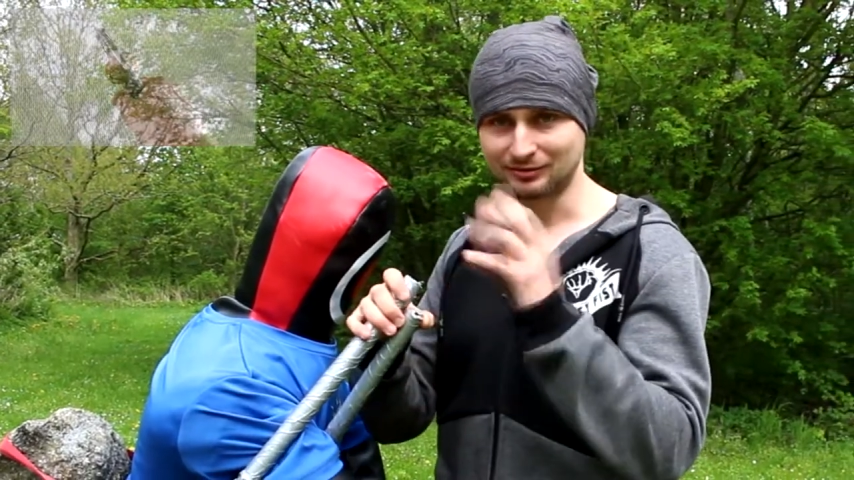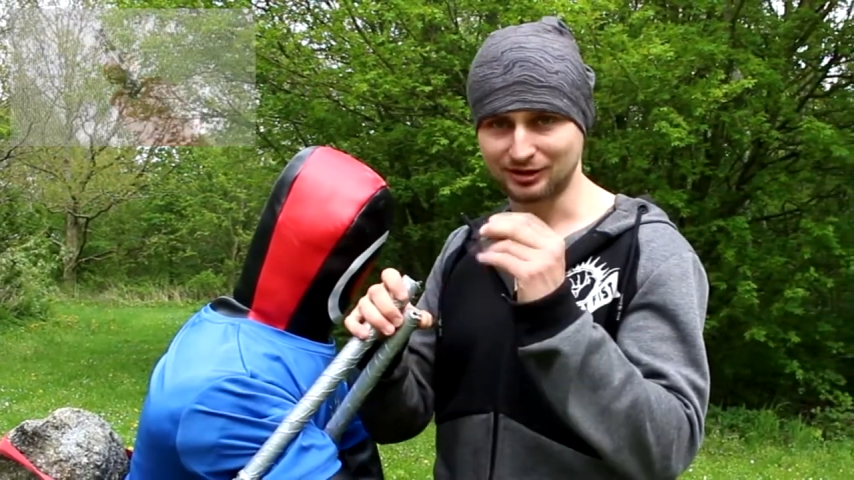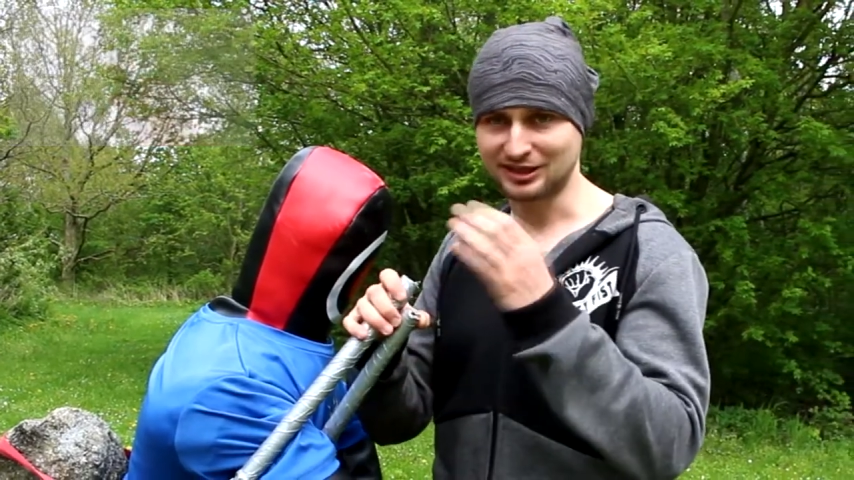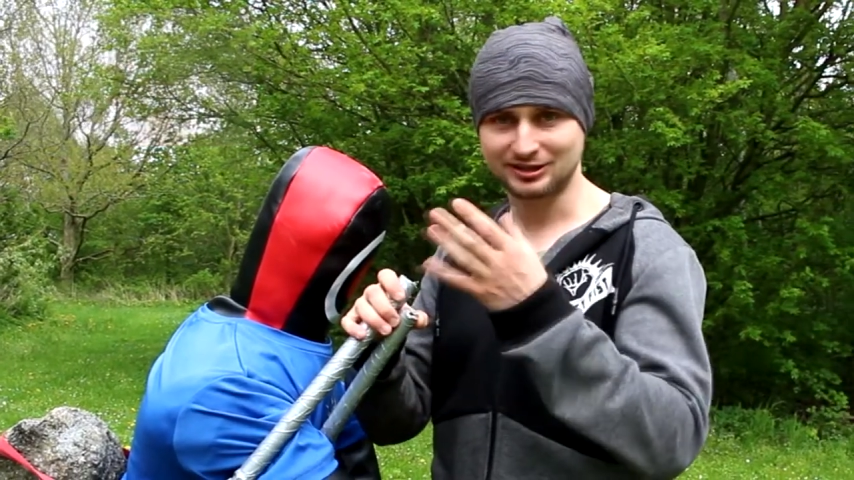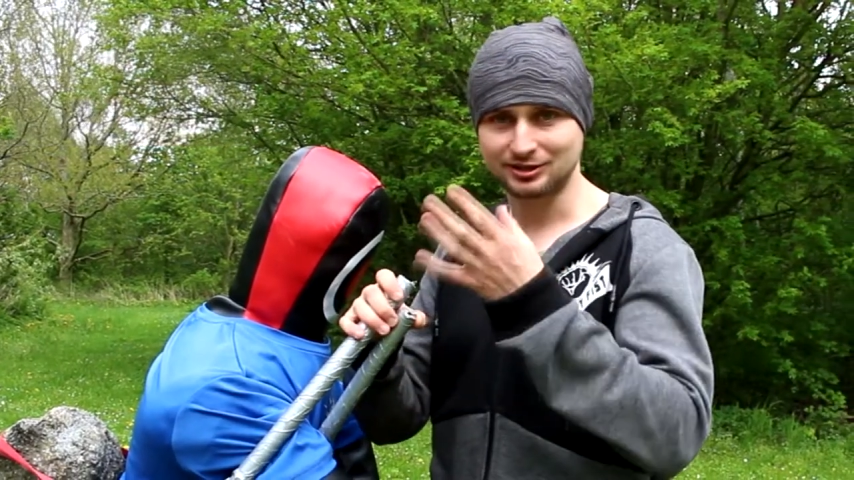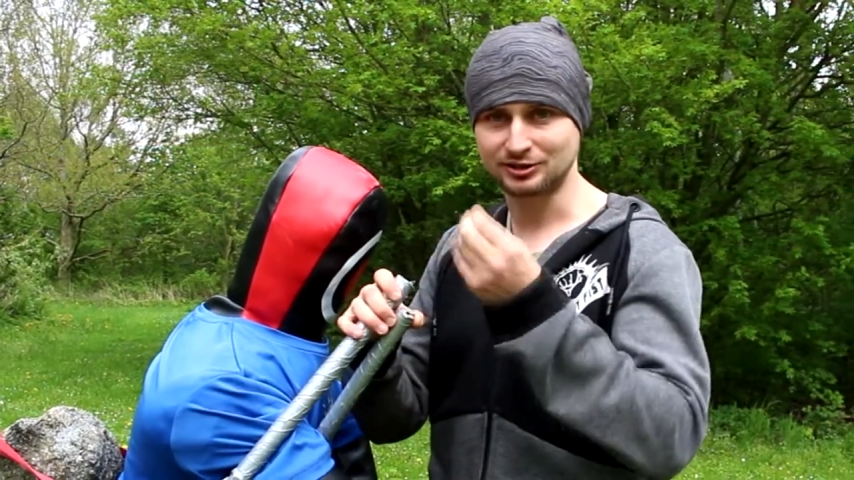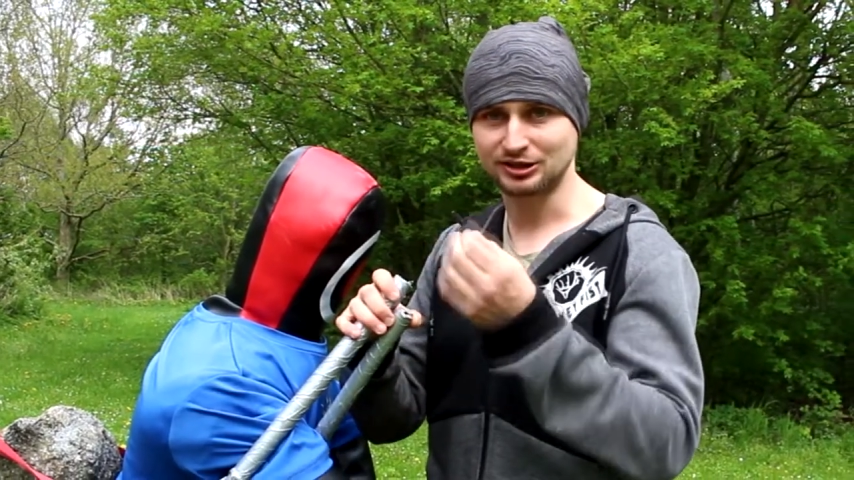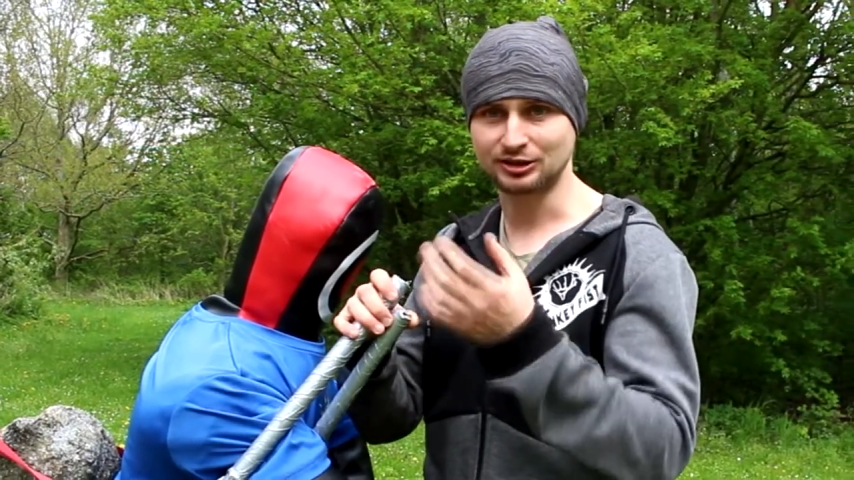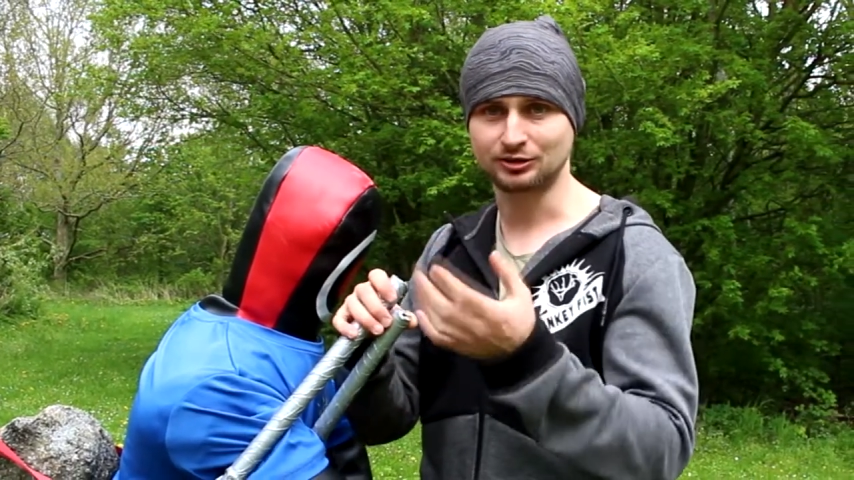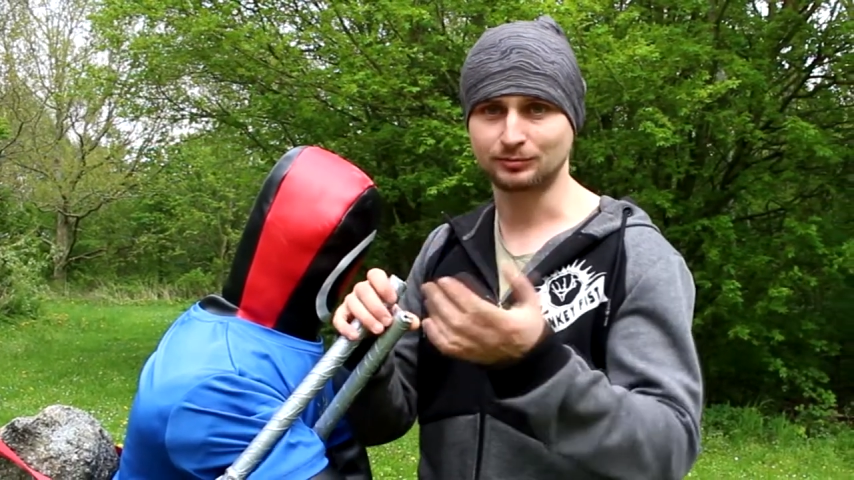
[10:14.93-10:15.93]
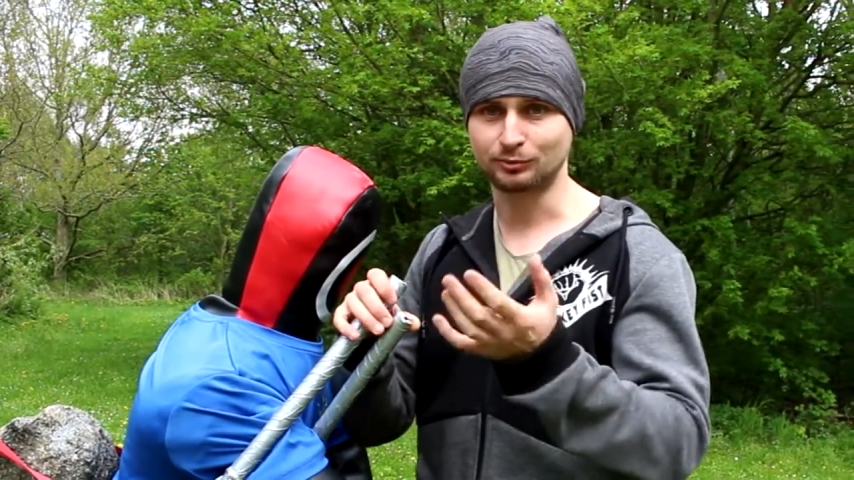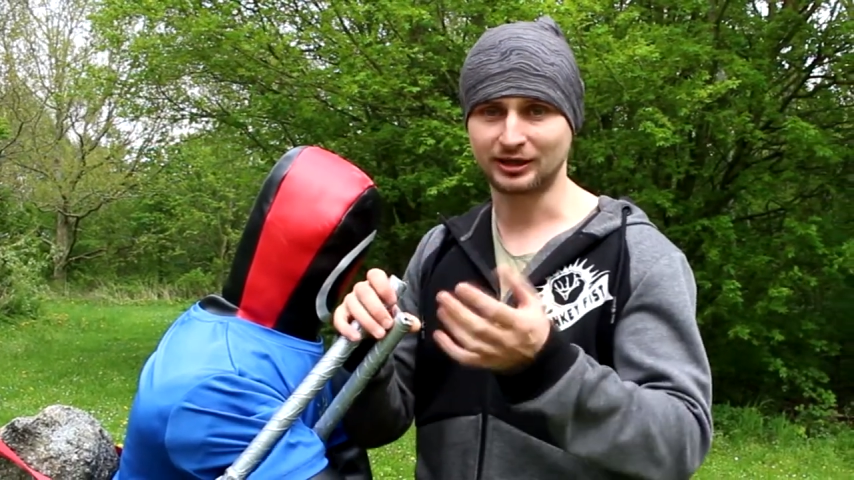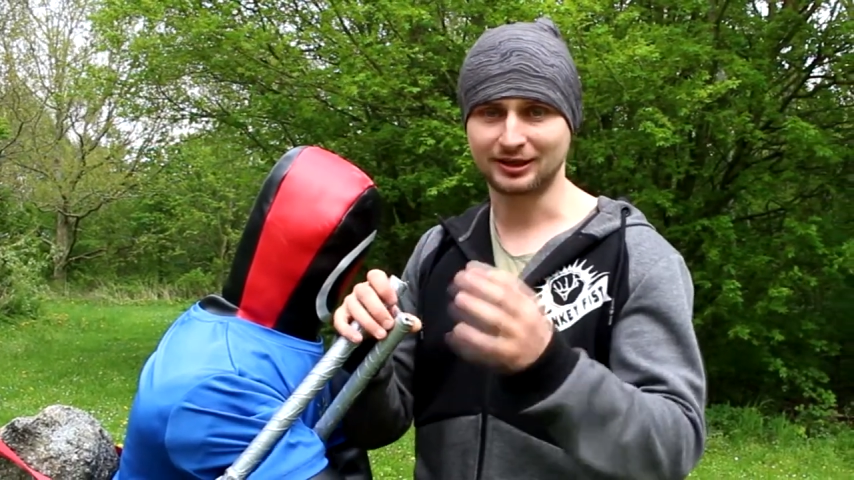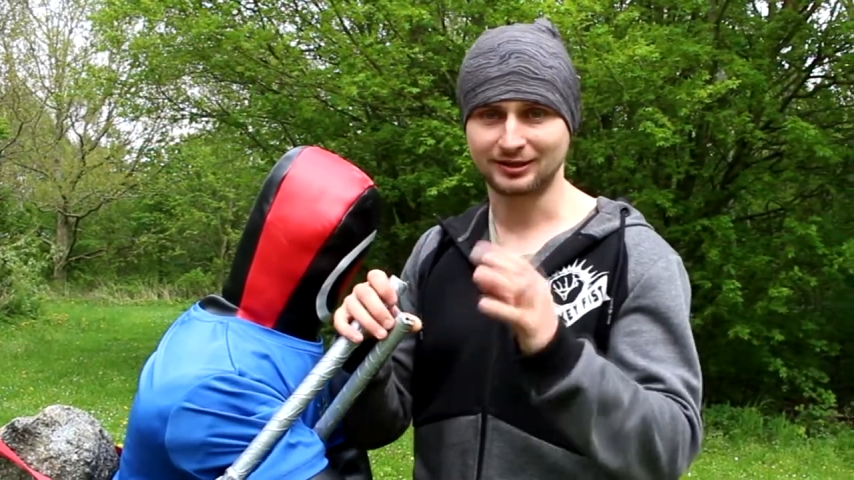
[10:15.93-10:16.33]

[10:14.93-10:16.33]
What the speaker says: nuts going to break,